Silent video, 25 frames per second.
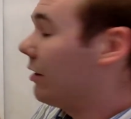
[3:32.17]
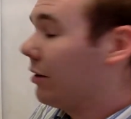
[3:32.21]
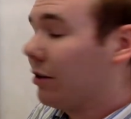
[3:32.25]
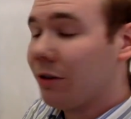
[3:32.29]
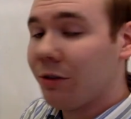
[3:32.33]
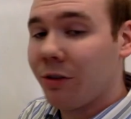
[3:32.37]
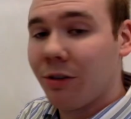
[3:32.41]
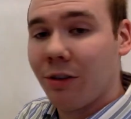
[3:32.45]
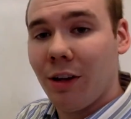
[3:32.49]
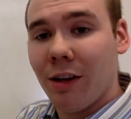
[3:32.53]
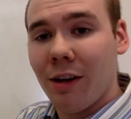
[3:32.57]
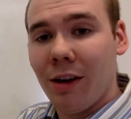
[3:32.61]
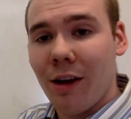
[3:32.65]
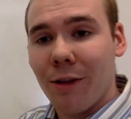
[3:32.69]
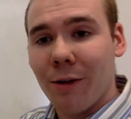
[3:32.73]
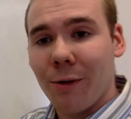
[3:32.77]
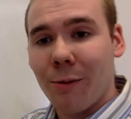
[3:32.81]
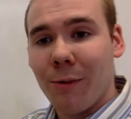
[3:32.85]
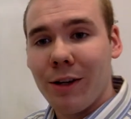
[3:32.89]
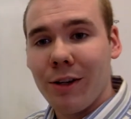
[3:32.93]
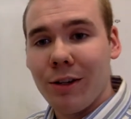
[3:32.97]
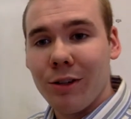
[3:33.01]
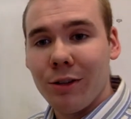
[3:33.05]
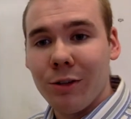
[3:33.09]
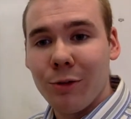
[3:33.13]
there's another
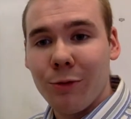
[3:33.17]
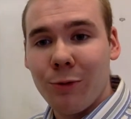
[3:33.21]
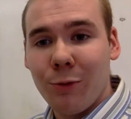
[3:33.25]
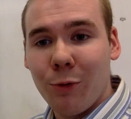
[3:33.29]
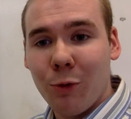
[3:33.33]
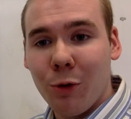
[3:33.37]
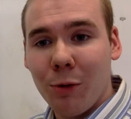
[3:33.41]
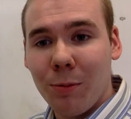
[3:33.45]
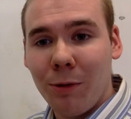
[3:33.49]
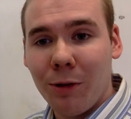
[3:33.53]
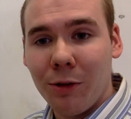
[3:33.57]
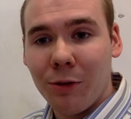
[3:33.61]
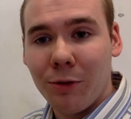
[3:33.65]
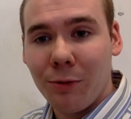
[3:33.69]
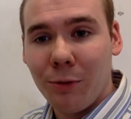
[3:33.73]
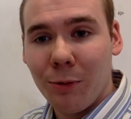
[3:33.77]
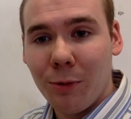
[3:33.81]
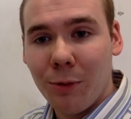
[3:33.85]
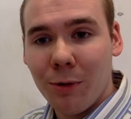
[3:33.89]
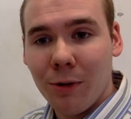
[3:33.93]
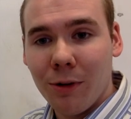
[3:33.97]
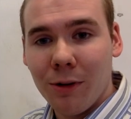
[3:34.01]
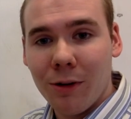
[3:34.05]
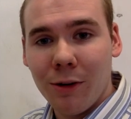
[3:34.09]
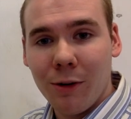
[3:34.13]
way. You can do 4 plus
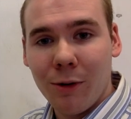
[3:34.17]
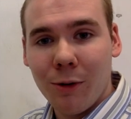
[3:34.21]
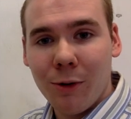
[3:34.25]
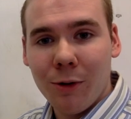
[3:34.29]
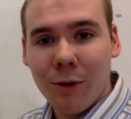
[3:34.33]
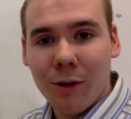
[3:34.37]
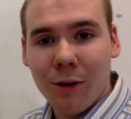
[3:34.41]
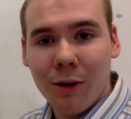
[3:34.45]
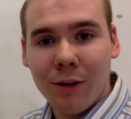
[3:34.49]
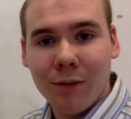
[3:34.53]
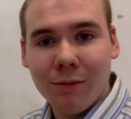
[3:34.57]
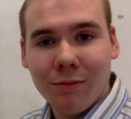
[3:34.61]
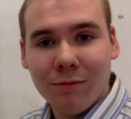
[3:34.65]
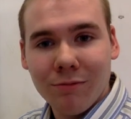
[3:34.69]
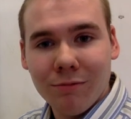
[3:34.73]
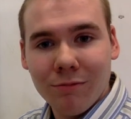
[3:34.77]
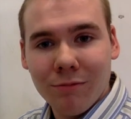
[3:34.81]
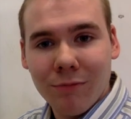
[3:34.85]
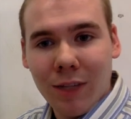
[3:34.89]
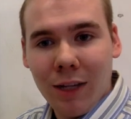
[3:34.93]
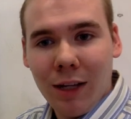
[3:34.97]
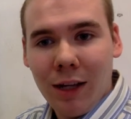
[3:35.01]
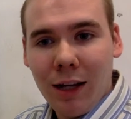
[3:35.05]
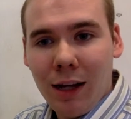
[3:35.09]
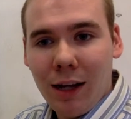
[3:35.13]
4 or
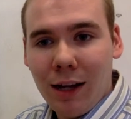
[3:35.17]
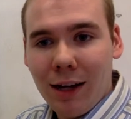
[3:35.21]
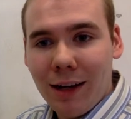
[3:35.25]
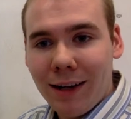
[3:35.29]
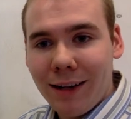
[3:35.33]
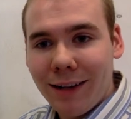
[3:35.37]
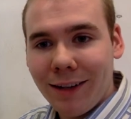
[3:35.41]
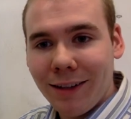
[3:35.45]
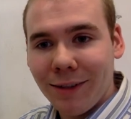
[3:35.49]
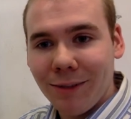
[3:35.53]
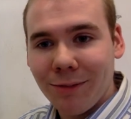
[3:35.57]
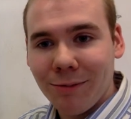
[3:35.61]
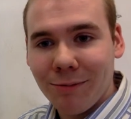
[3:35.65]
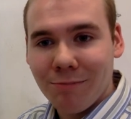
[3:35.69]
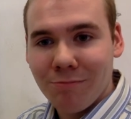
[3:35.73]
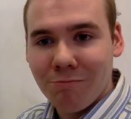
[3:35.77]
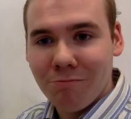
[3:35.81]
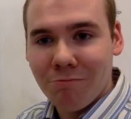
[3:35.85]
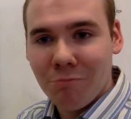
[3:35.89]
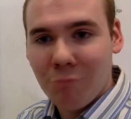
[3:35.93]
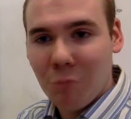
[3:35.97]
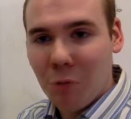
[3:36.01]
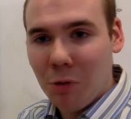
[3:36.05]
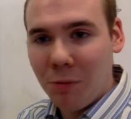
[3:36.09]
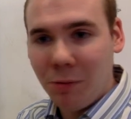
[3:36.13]

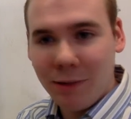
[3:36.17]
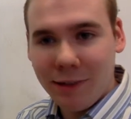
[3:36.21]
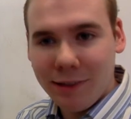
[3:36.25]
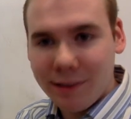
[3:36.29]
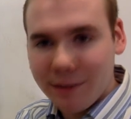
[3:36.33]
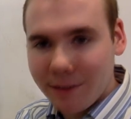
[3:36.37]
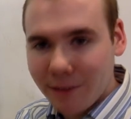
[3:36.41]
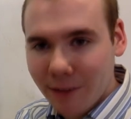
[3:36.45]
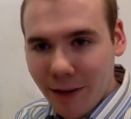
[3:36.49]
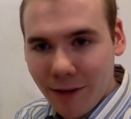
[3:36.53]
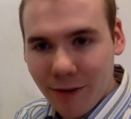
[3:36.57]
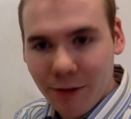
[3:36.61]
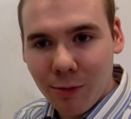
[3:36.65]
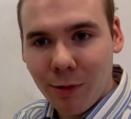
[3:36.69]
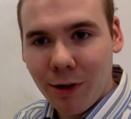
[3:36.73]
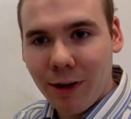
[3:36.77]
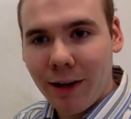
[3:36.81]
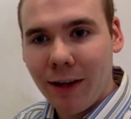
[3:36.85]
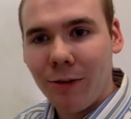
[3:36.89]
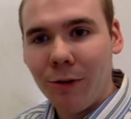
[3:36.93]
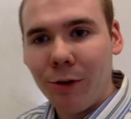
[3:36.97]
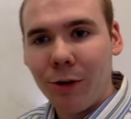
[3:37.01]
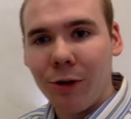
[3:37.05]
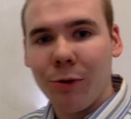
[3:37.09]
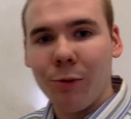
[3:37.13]
1 plus 7,
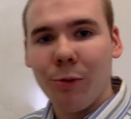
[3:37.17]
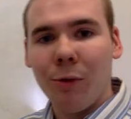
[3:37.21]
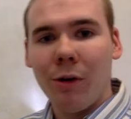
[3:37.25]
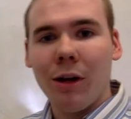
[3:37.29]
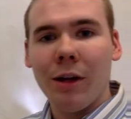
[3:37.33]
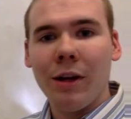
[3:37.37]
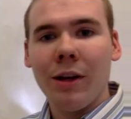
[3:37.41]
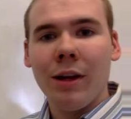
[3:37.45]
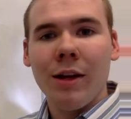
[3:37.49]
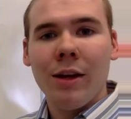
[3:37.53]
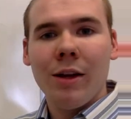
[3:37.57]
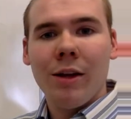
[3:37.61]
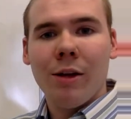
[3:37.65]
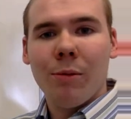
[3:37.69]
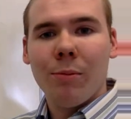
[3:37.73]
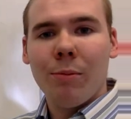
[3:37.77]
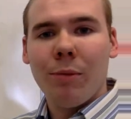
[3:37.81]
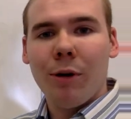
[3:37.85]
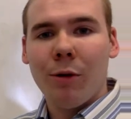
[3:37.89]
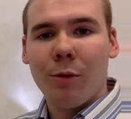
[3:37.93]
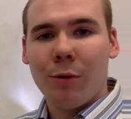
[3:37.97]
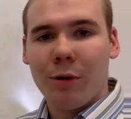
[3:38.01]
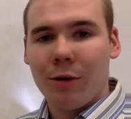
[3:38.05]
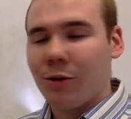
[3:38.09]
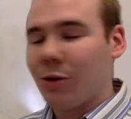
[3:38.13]
whatever you want.
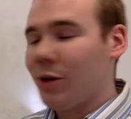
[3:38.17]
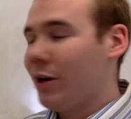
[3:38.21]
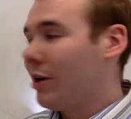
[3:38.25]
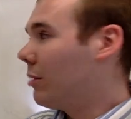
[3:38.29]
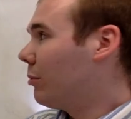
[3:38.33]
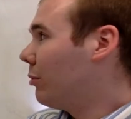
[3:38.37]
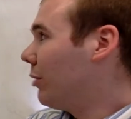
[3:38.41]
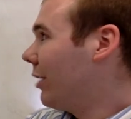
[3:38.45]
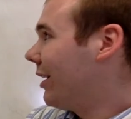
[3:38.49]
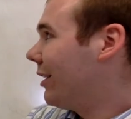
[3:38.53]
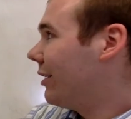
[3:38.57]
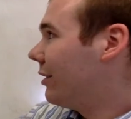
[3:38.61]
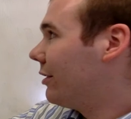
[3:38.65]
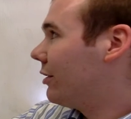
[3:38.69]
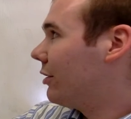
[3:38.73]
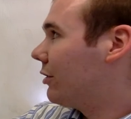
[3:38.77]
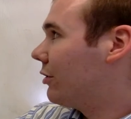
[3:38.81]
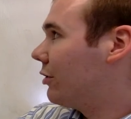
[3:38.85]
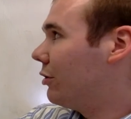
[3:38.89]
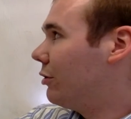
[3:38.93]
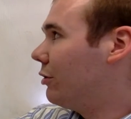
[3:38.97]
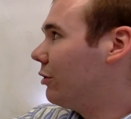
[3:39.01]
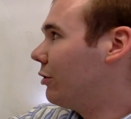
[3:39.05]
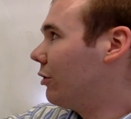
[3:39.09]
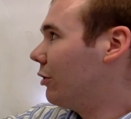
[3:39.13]
But we're trying to break it into
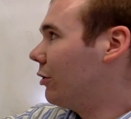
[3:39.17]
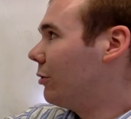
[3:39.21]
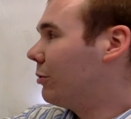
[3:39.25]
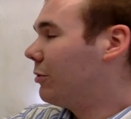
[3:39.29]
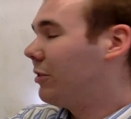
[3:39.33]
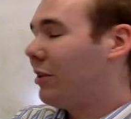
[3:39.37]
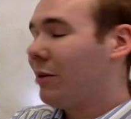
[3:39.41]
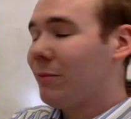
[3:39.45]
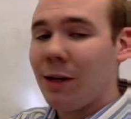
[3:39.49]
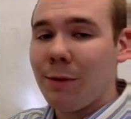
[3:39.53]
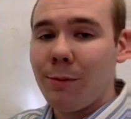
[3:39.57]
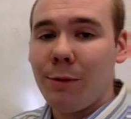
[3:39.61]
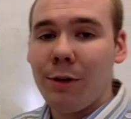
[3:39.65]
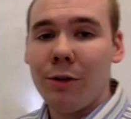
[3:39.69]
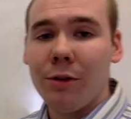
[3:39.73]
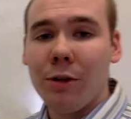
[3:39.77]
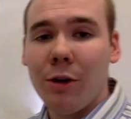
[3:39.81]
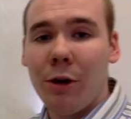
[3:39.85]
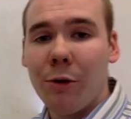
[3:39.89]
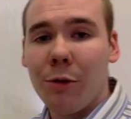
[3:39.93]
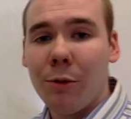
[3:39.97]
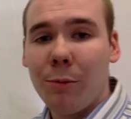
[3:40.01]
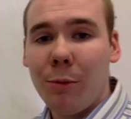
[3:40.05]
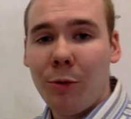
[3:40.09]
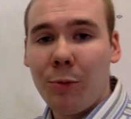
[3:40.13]
2 groups that maybe you
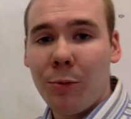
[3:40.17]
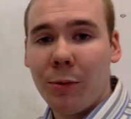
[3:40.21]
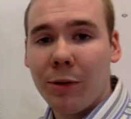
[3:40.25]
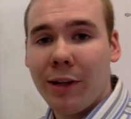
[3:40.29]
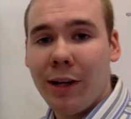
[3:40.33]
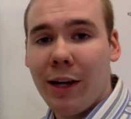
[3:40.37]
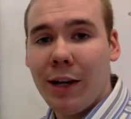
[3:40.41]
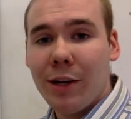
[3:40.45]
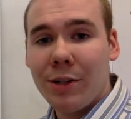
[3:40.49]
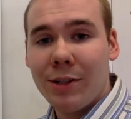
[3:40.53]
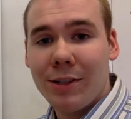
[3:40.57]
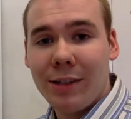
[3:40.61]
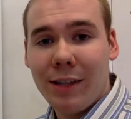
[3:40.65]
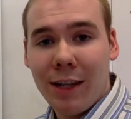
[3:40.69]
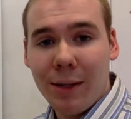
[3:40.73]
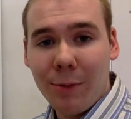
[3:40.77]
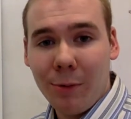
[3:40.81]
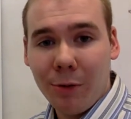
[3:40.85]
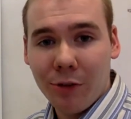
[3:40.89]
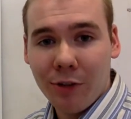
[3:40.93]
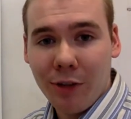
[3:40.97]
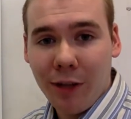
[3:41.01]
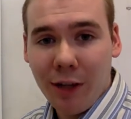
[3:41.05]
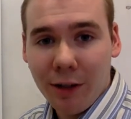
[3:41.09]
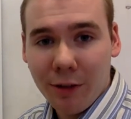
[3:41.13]
know the multiplication
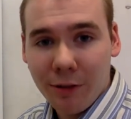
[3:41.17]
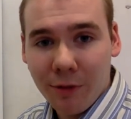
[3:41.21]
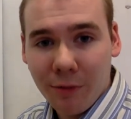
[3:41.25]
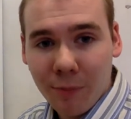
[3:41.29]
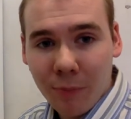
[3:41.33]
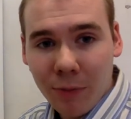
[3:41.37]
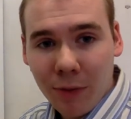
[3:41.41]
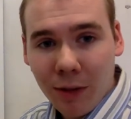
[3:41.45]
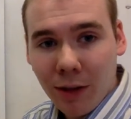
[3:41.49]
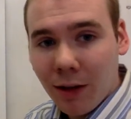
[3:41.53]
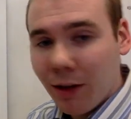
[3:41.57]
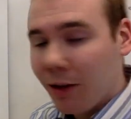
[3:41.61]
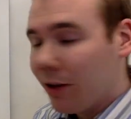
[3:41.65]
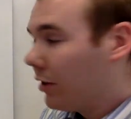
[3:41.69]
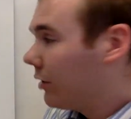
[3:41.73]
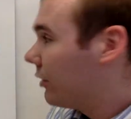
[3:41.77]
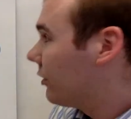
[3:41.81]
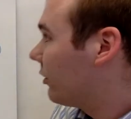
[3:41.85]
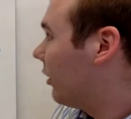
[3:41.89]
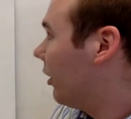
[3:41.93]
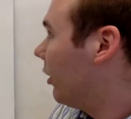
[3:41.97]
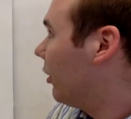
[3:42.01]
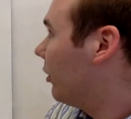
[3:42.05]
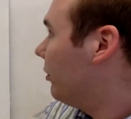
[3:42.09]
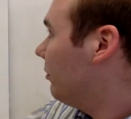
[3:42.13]
tables of.
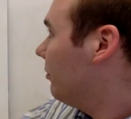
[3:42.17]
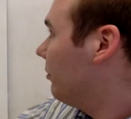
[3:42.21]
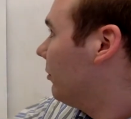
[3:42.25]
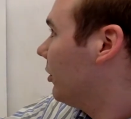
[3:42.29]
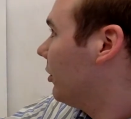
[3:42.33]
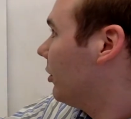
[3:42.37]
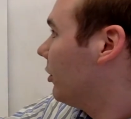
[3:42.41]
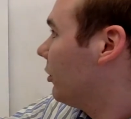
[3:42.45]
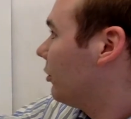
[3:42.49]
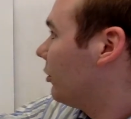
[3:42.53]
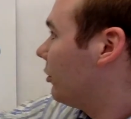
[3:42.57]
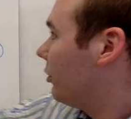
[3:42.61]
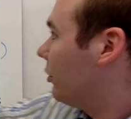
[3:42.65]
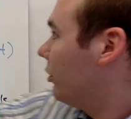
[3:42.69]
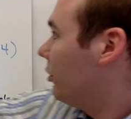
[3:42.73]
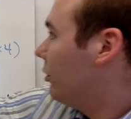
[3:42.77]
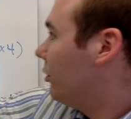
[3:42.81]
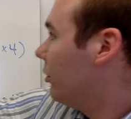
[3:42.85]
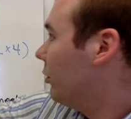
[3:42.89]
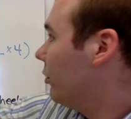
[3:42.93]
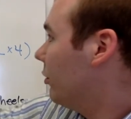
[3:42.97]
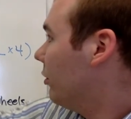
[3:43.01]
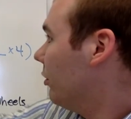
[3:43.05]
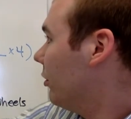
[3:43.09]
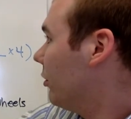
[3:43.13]
So
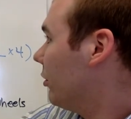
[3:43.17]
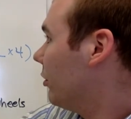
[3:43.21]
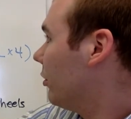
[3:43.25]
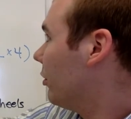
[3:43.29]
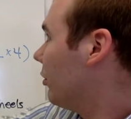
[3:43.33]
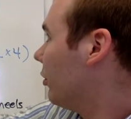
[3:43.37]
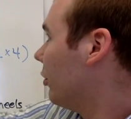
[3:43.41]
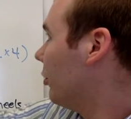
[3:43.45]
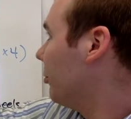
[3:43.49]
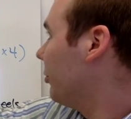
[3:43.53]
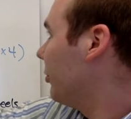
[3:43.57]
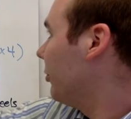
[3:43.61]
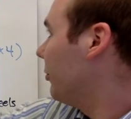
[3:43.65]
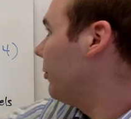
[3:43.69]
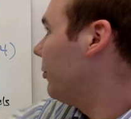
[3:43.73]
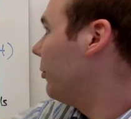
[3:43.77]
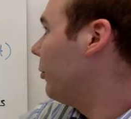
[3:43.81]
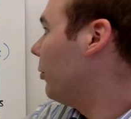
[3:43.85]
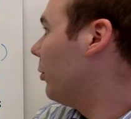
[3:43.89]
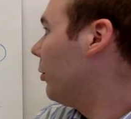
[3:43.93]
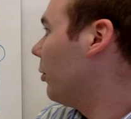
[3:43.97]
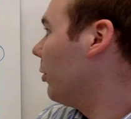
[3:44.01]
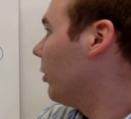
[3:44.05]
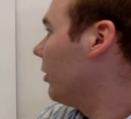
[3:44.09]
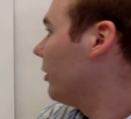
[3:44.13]
2 groups of
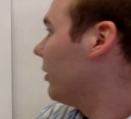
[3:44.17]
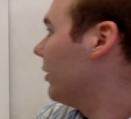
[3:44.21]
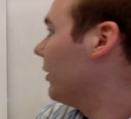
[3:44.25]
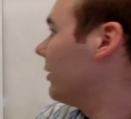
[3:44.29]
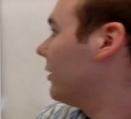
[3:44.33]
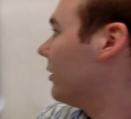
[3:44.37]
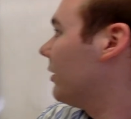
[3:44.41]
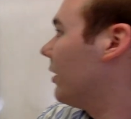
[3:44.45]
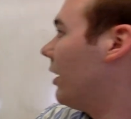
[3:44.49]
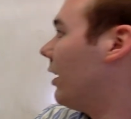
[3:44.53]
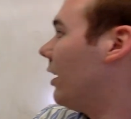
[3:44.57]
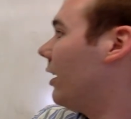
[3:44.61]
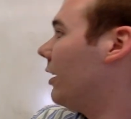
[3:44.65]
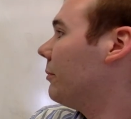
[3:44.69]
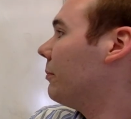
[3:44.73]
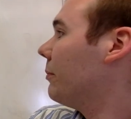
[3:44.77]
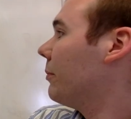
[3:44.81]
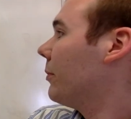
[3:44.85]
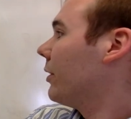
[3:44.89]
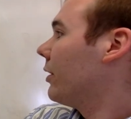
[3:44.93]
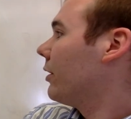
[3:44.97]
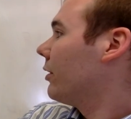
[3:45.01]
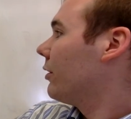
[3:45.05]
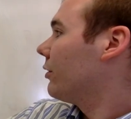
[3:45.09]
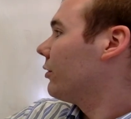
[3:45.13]
4 this time.
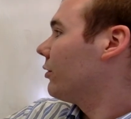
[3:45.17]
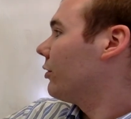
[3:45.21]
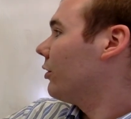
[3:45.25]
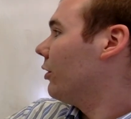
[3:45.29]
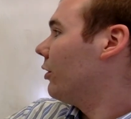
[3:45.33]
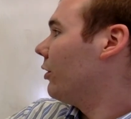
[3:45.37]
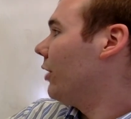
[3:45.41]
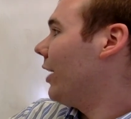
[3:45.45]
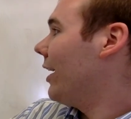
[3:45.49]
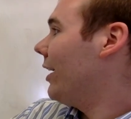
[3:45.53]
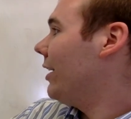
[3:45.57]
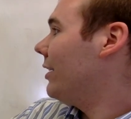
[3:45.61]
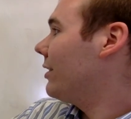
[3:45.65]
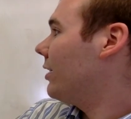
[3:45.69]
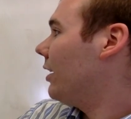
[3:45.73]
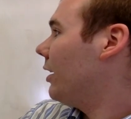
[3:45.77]
So 8